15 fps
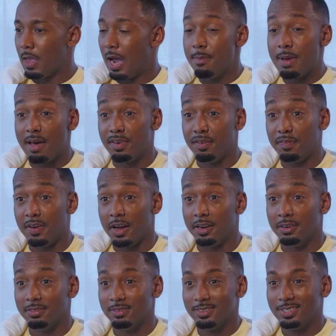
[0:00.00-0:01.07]
I'm having fun.
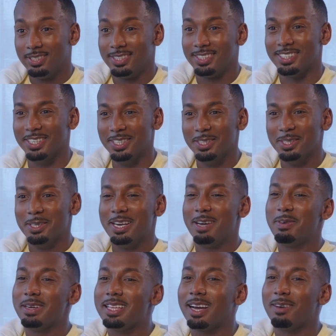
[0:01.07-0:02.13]
Now,
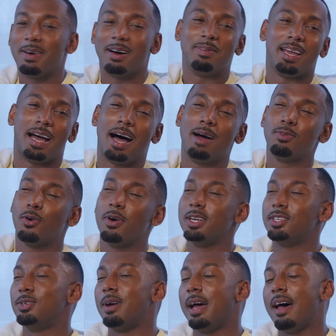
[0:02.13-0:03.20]
one thing about me, I'm going
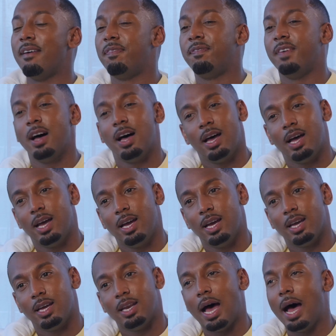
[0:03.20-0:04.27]
to have fun.